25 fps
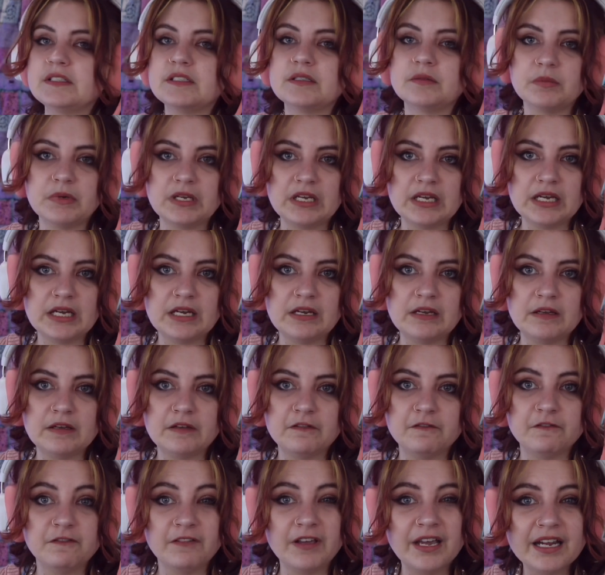to be
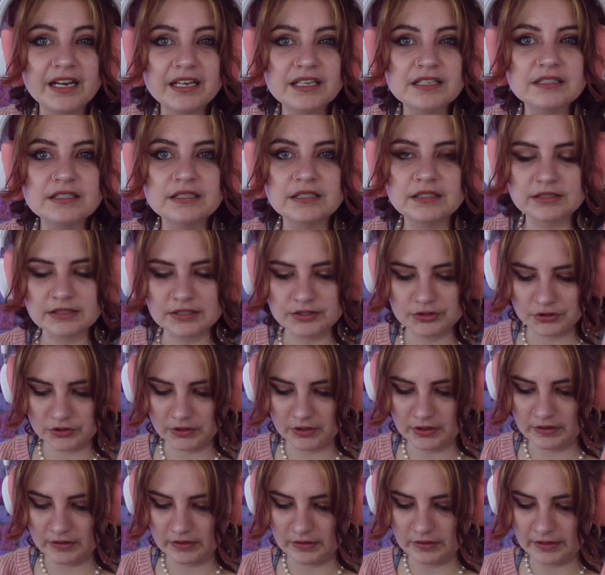fixed.
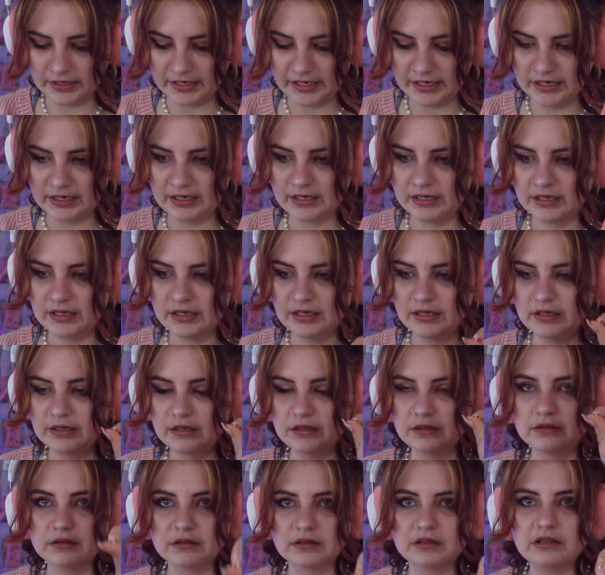Essentially the like
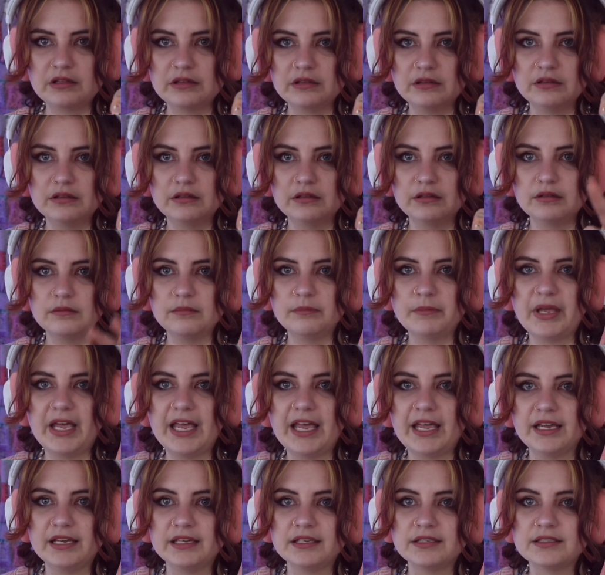
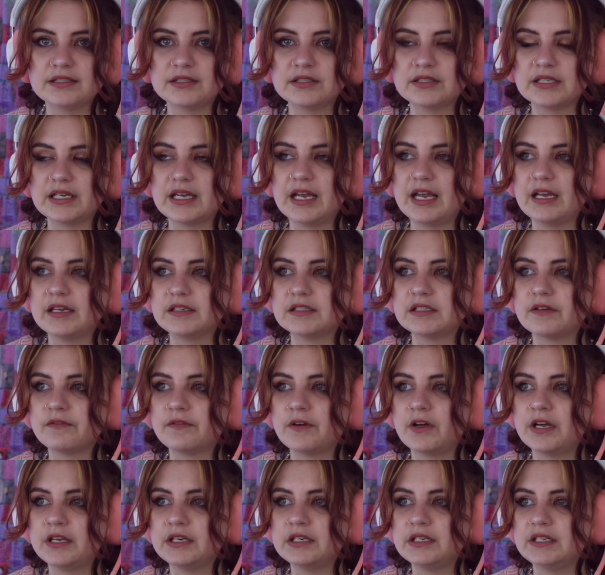pegs to hang stuff
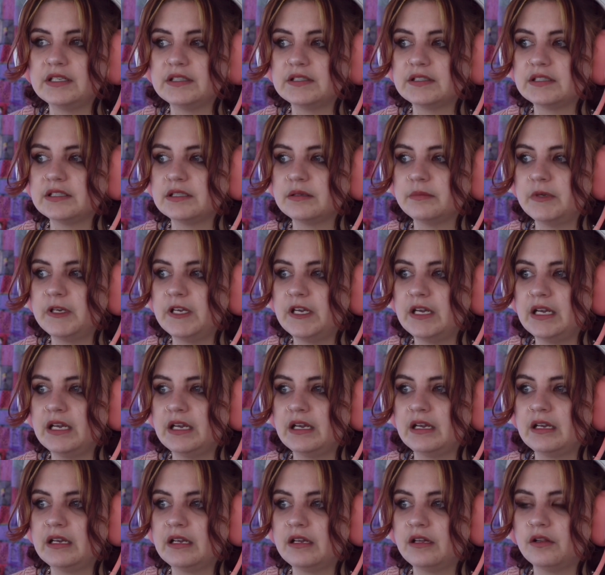on needs to
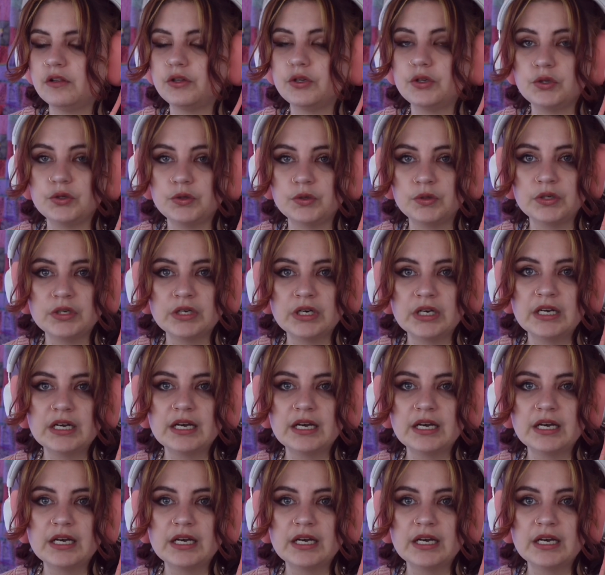be glued.